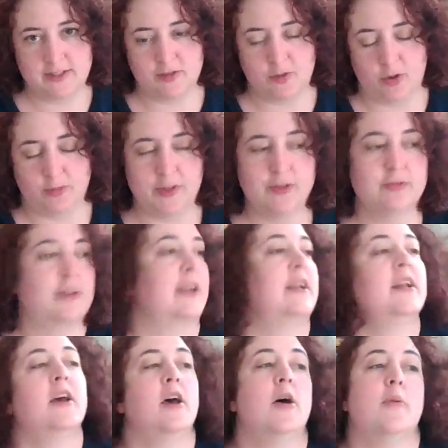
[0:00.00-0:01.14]
normal, right?
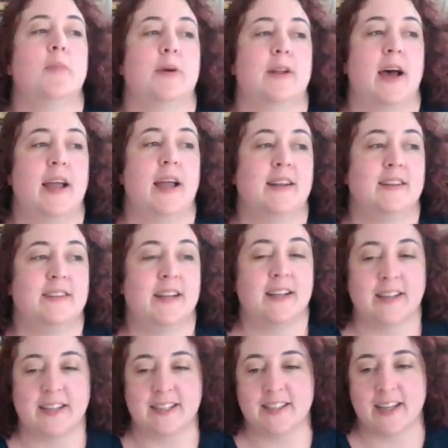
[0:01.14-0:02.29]
But I had to take
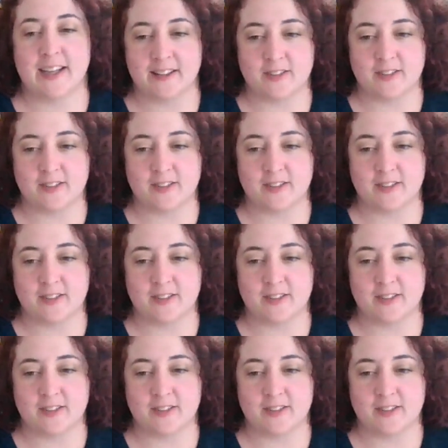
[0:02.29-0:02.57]
like a tiny little